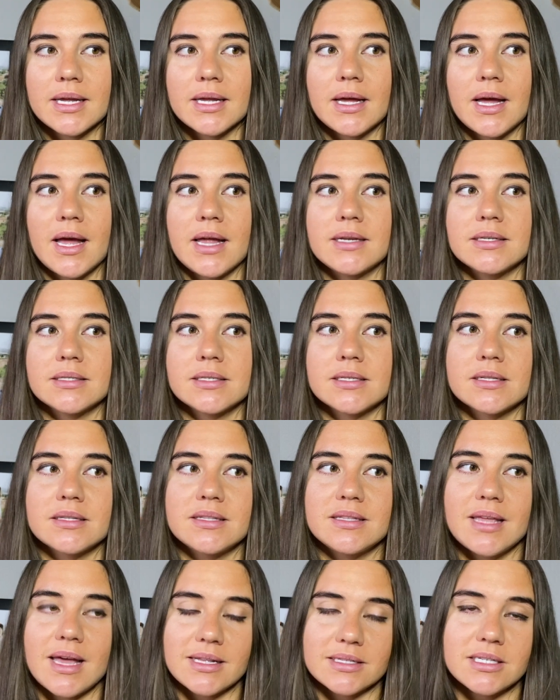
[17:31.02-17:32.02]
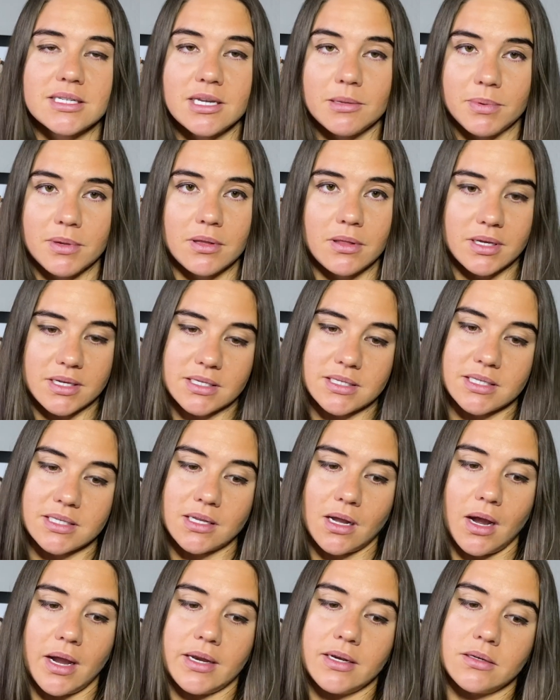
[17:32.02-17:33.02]
And that's typically a
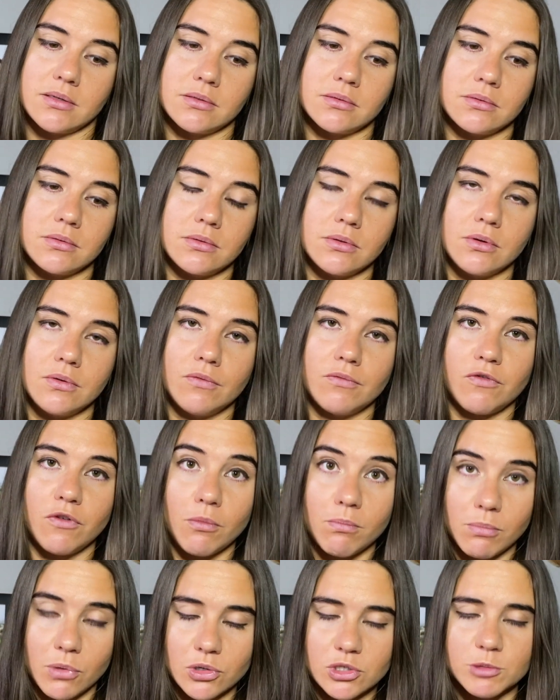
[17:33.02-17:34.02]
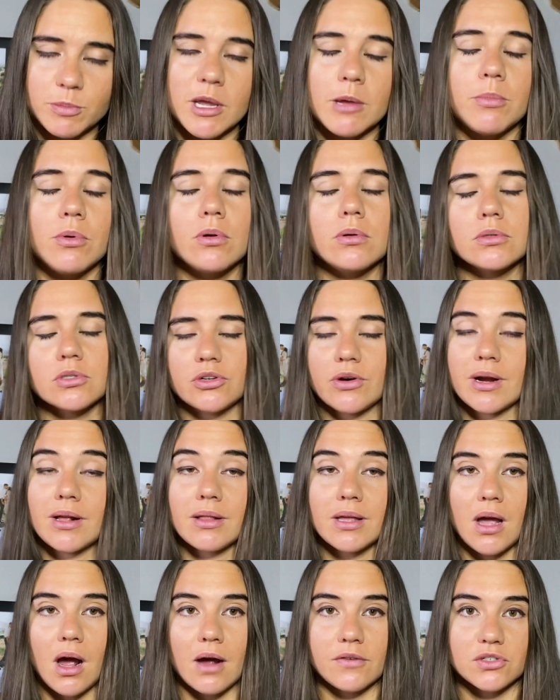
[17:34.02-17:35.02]
sign for most people
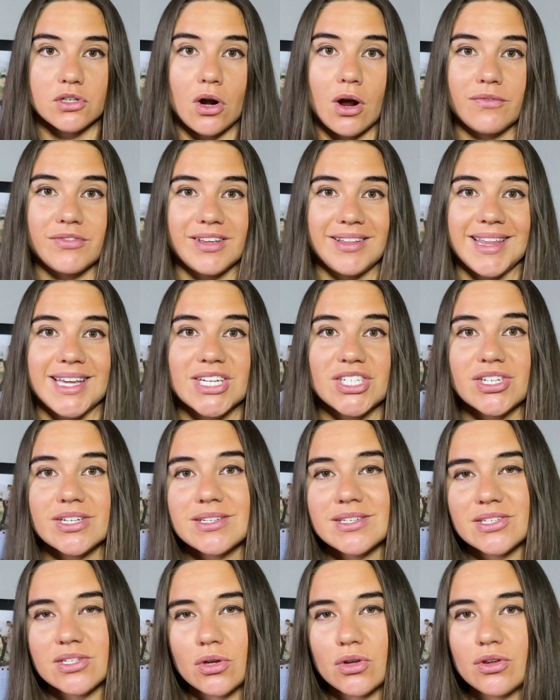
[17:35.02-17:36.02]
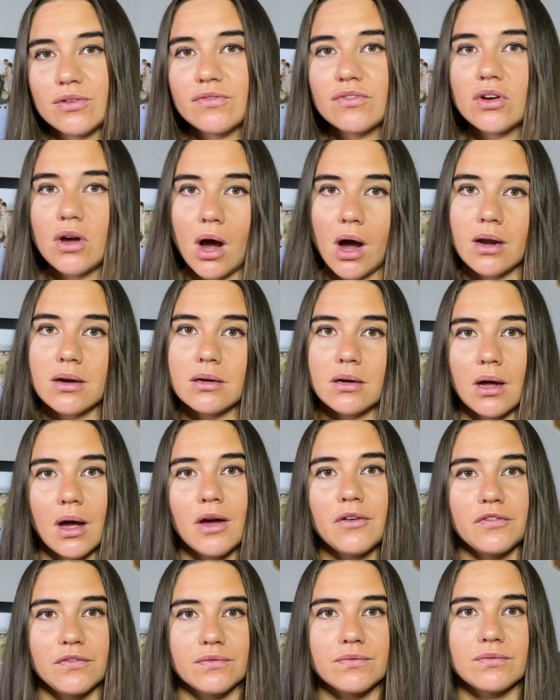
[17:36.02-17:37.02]
directly after ovulation. So you've got
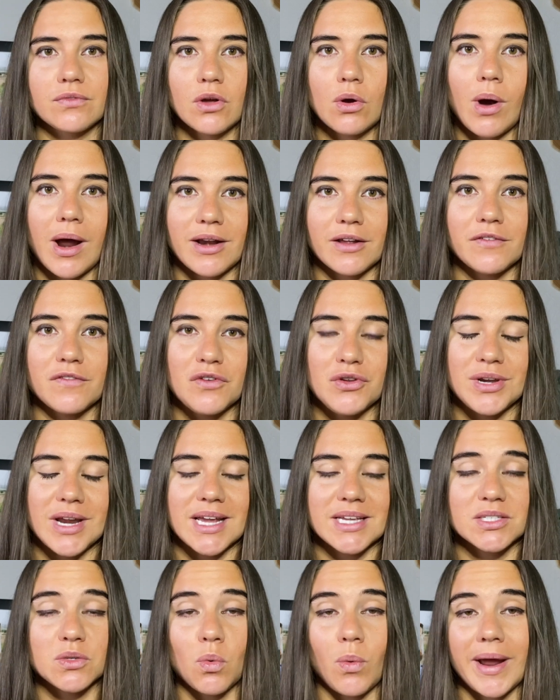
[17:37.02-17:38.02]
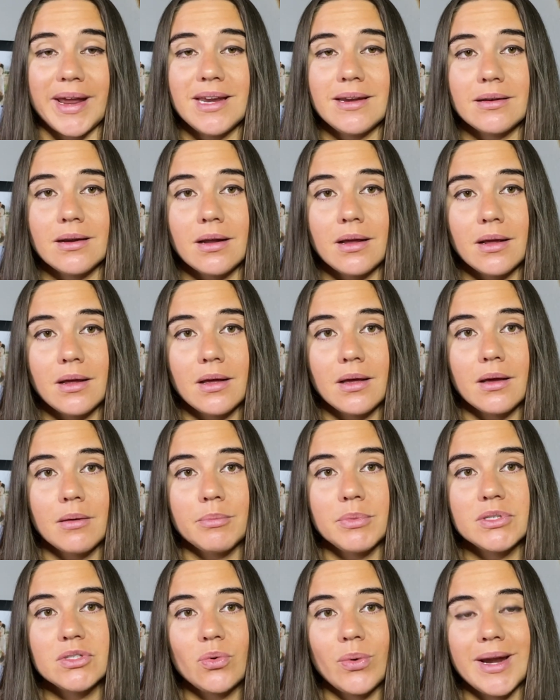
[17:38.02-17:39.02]
quite a few days wait
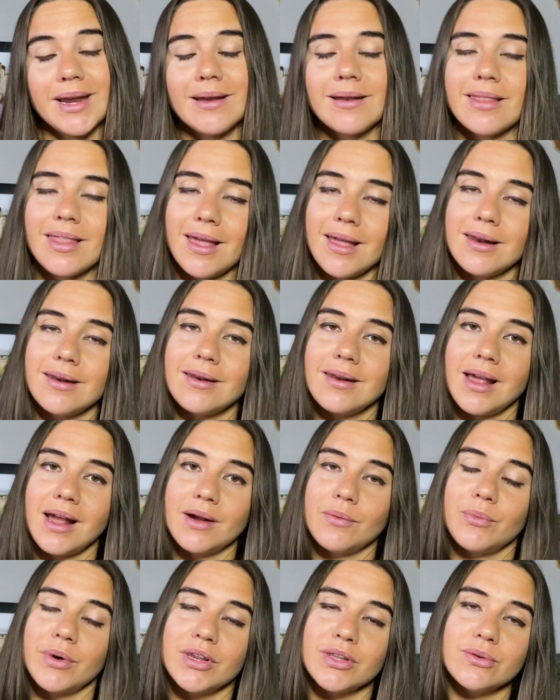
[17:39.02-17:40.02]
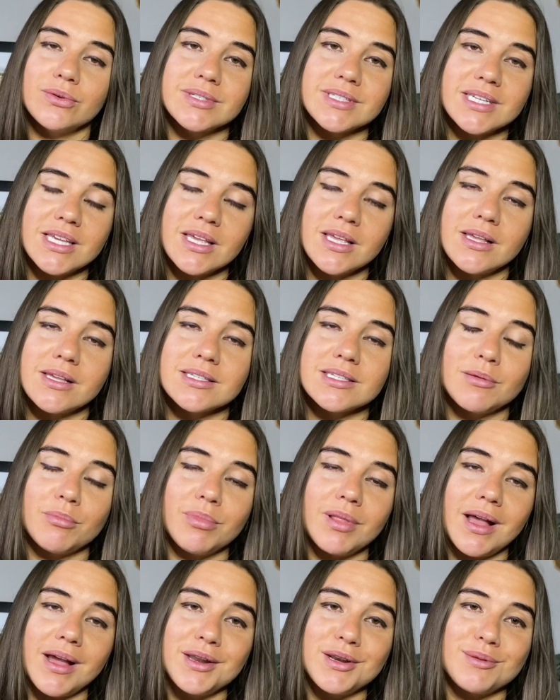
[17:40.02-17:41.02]
between then and when you'll see some
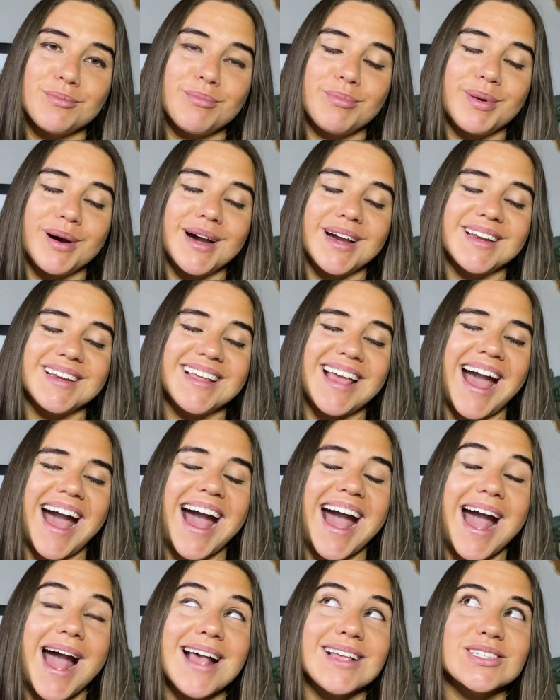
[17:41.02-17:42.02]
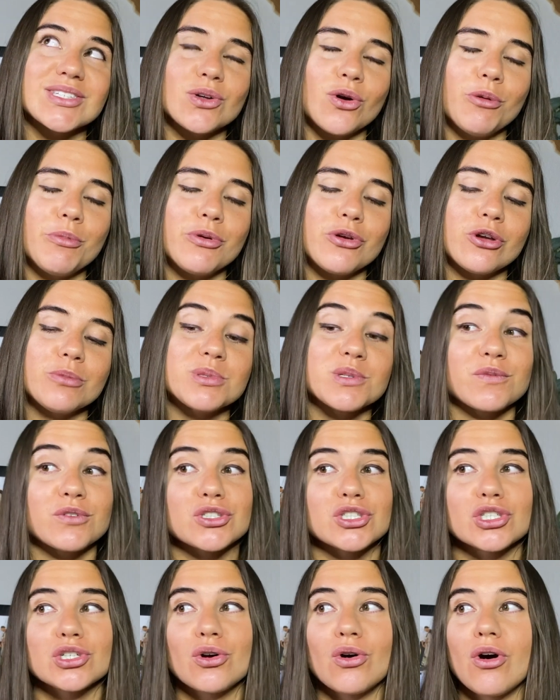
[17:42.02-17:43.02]
blood. But yeah, sore boobs for
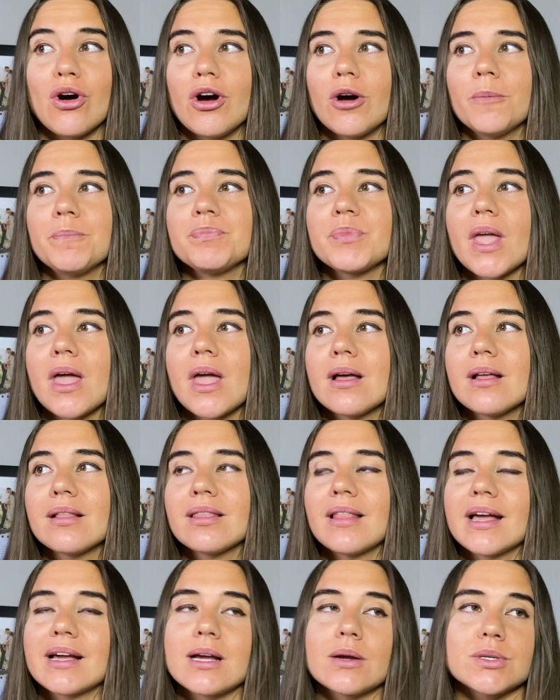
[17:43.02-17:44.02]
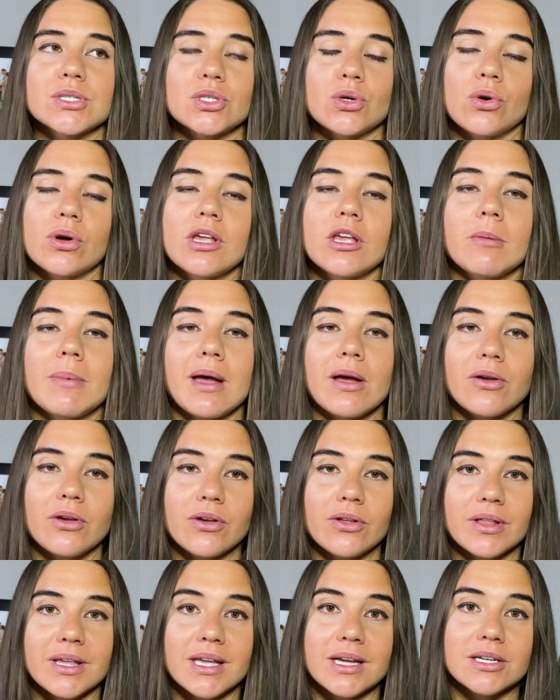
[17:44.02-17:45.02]
sure. Like I was talking about
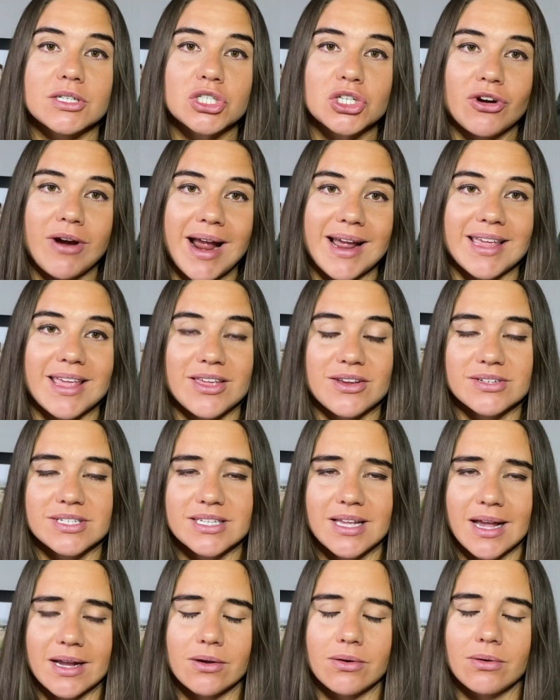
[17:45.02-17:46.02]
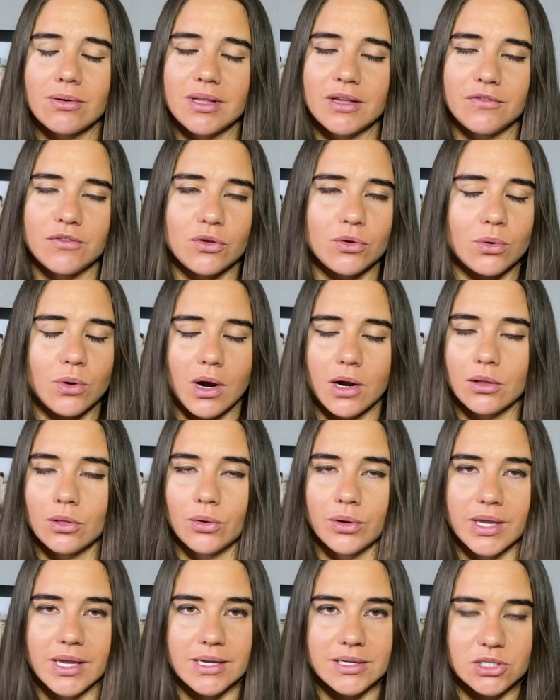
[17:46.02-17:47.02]
earlier, tracking your cycle. If you are
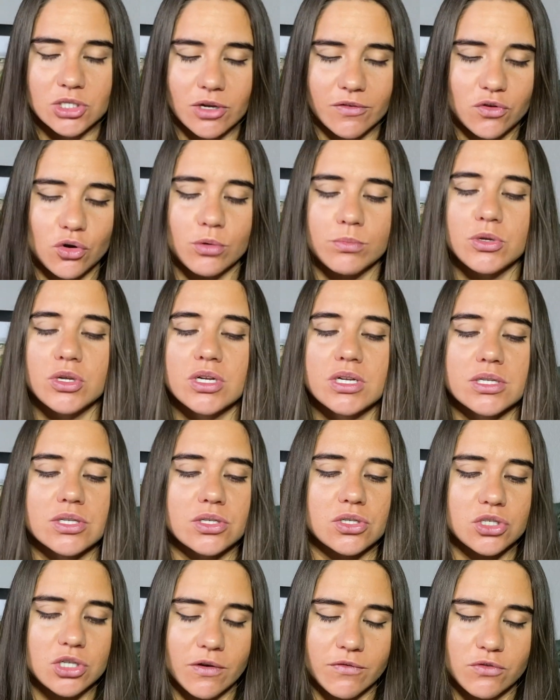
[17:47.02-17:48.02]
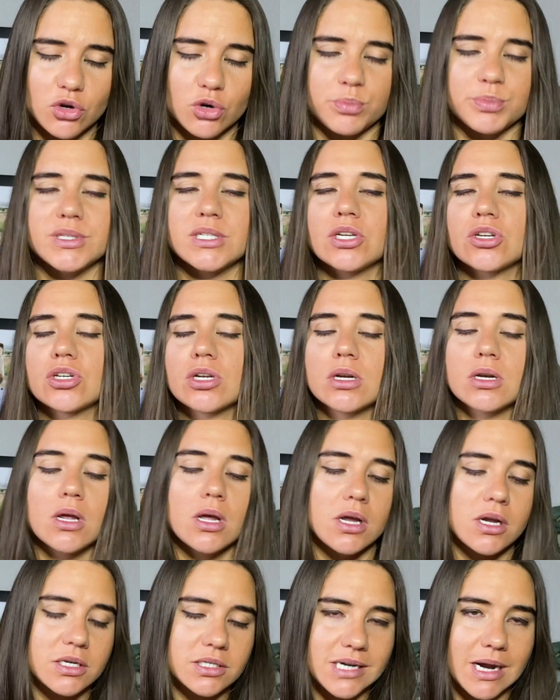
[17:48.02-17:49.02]
looking at cervical mucus, cervical position,
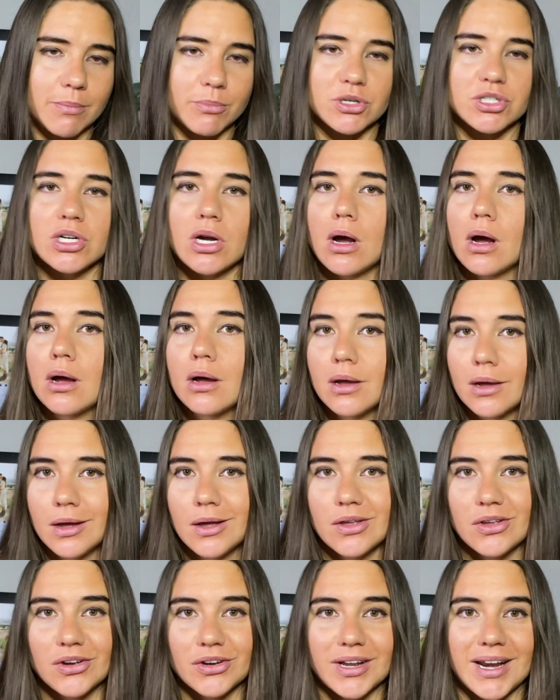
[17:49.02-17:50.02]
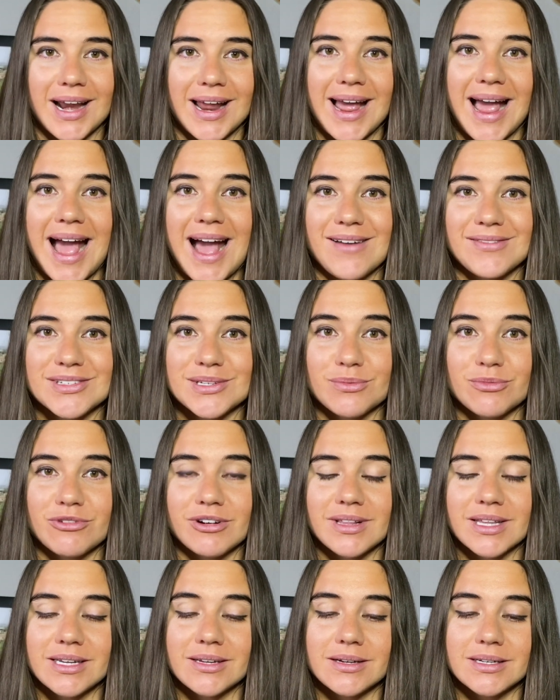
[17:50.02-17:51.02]
temperature, you're gonna have some
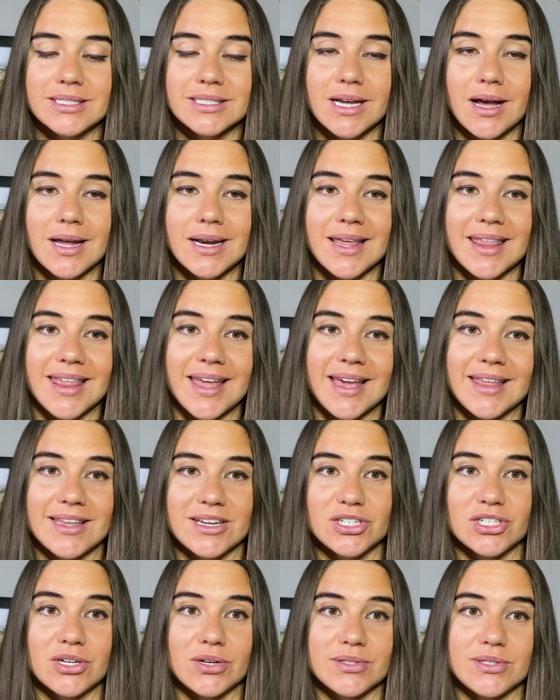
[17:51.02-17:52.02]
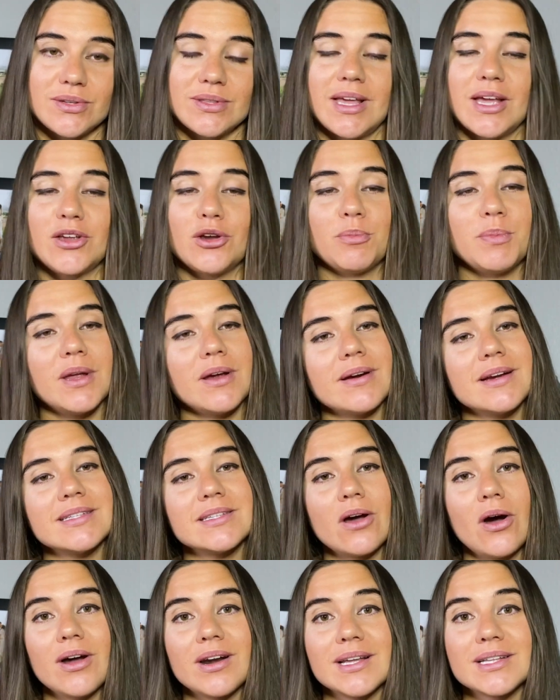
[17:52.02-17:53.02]
really good data there that shows you that your period's
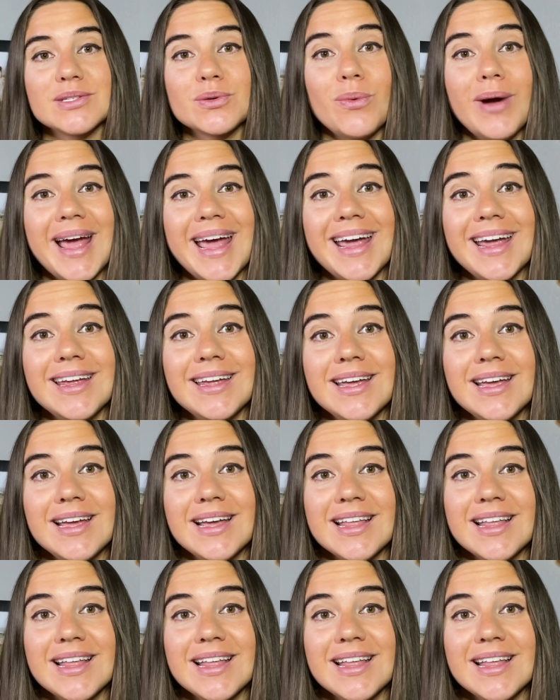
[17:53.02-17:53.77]
on its way.